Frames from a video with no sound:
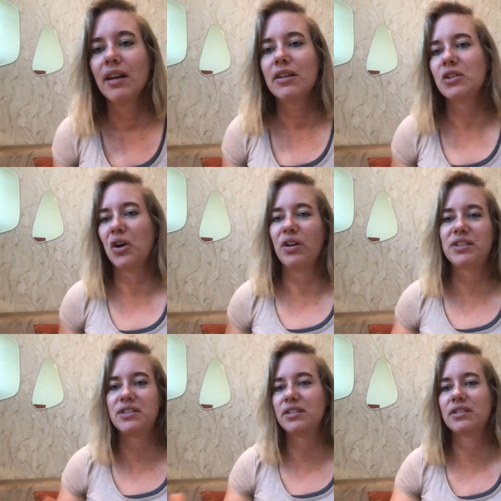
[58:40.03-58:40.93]
So
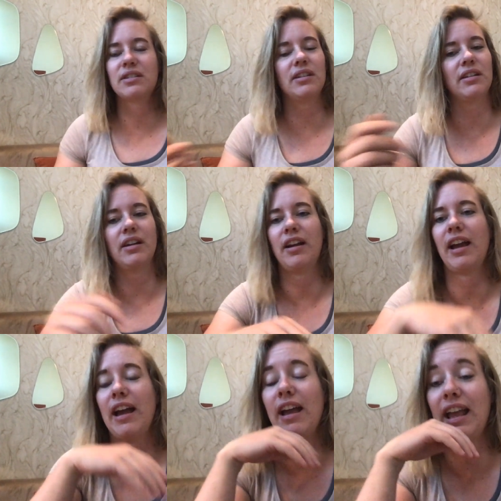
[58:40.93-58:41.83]
it's just,
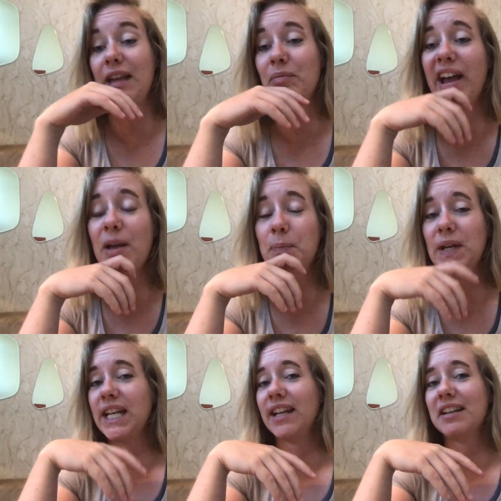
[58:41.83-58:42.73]
in my
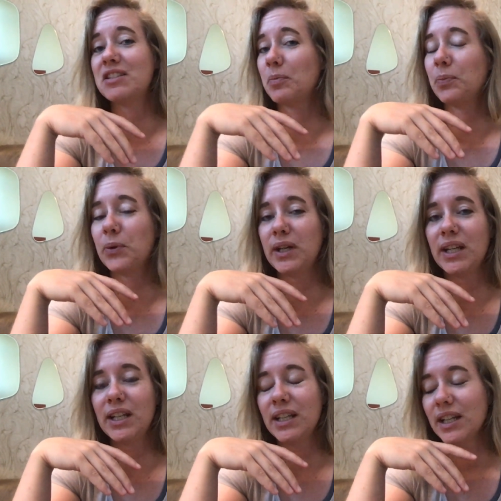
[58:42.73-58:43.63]
opinion, it's a
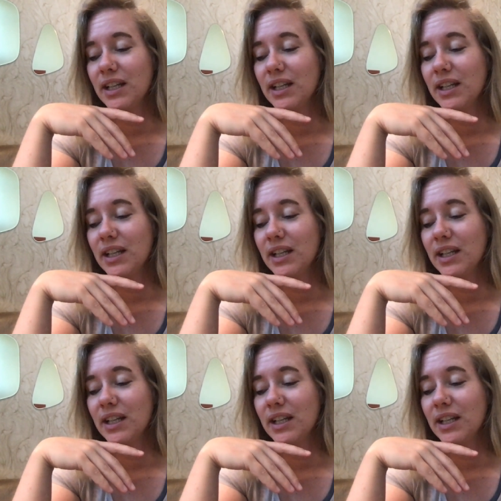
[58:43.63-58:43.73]
pretty...